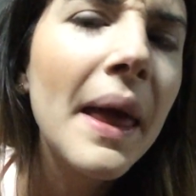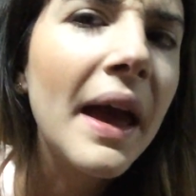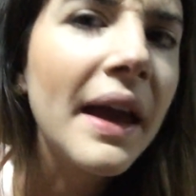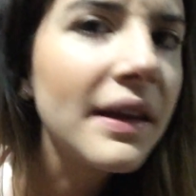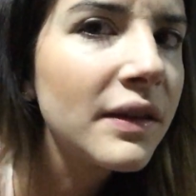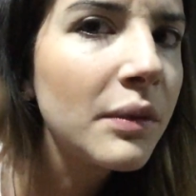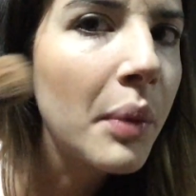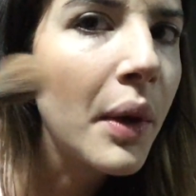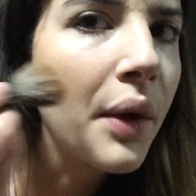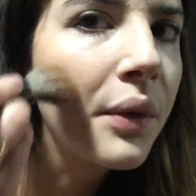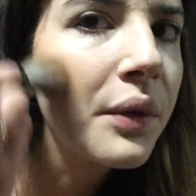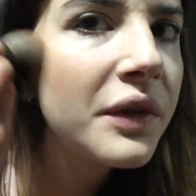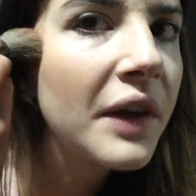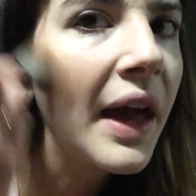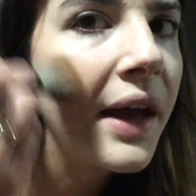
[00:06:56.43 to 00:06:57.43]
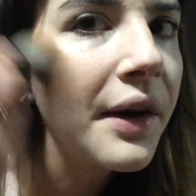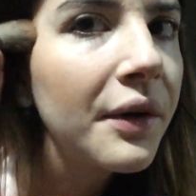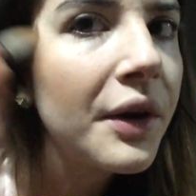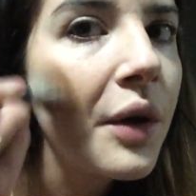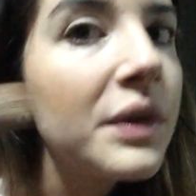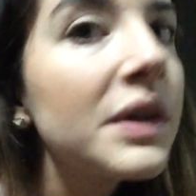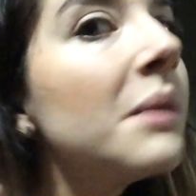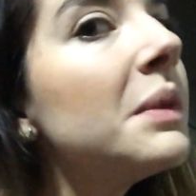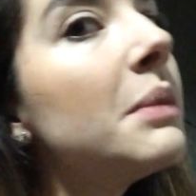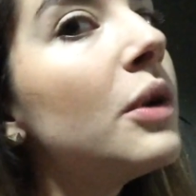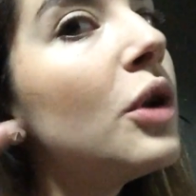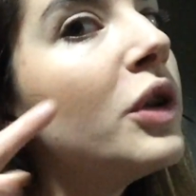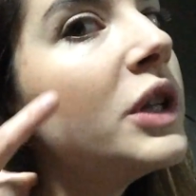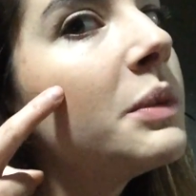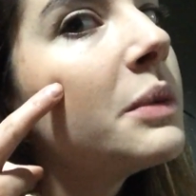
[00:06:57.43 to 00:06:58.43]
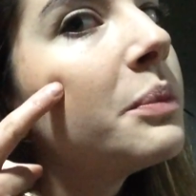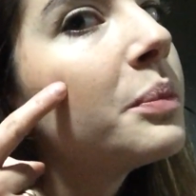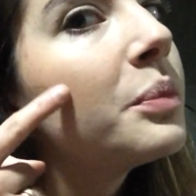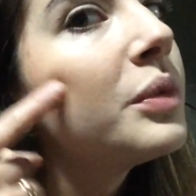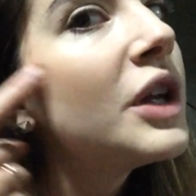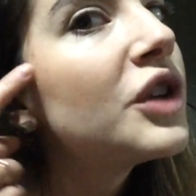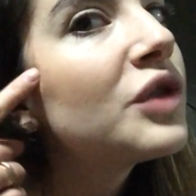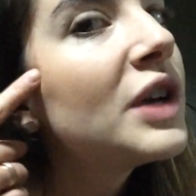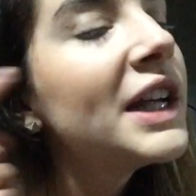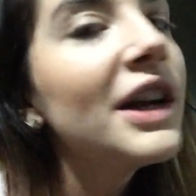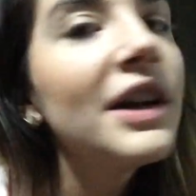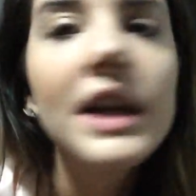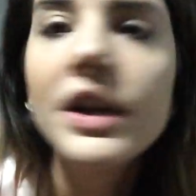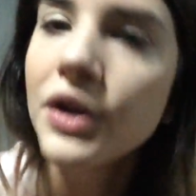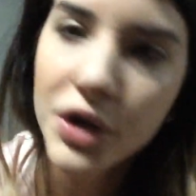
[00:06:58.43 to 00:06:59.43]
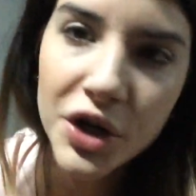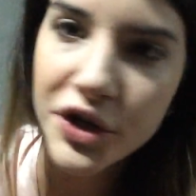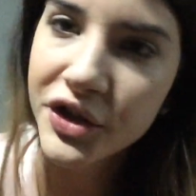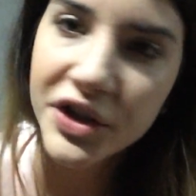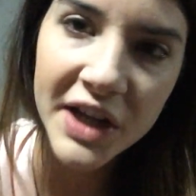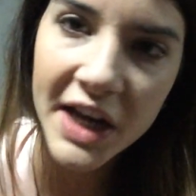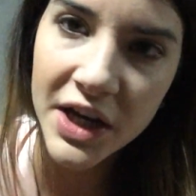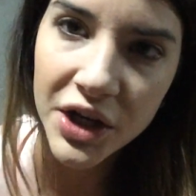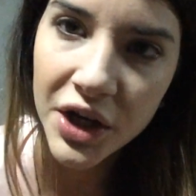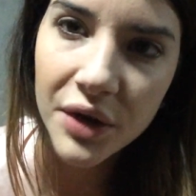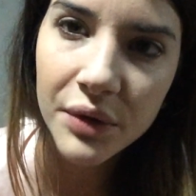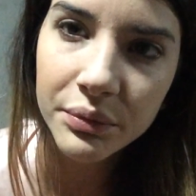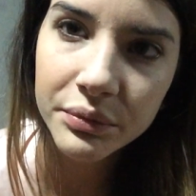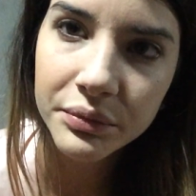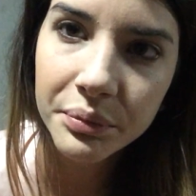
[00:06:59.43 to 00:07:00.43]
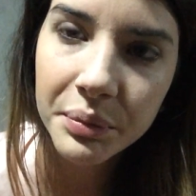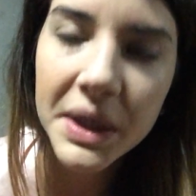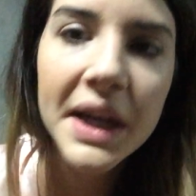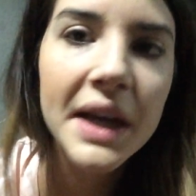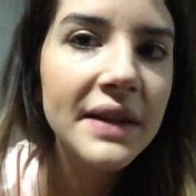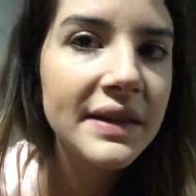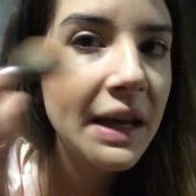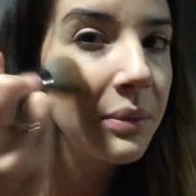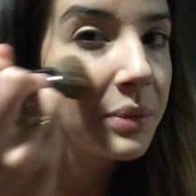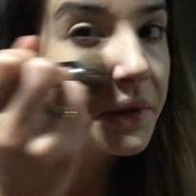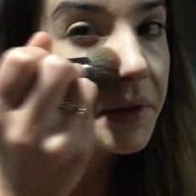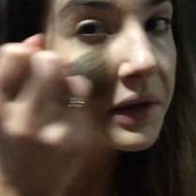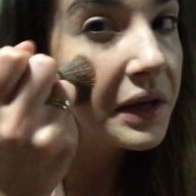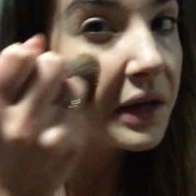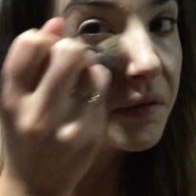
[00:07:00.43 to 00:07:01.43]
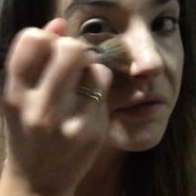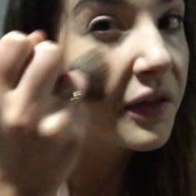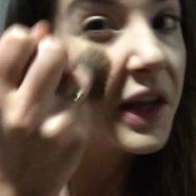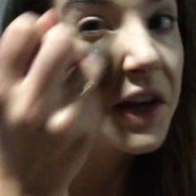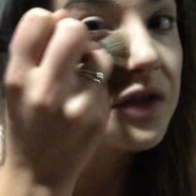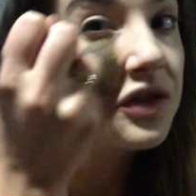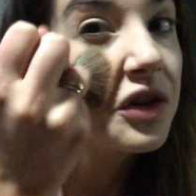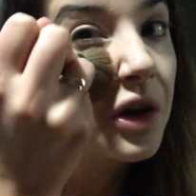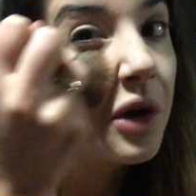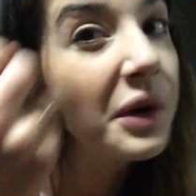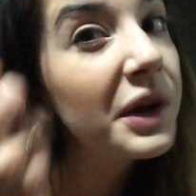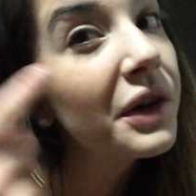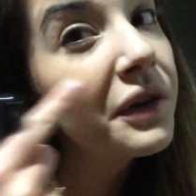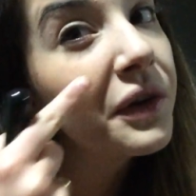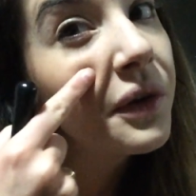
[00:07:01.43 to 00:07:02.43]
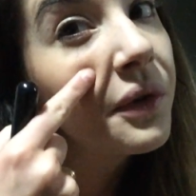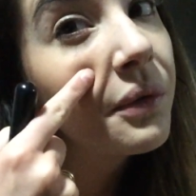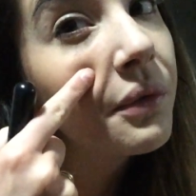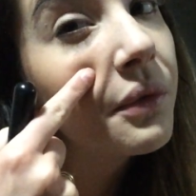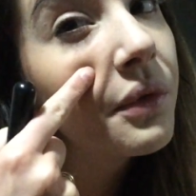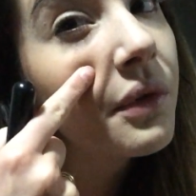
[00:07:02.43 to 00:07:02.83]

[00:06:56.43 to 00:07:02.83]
I suppose. I don't know. Some people only put blush right here and I don't understand you because I believe that it should go here too.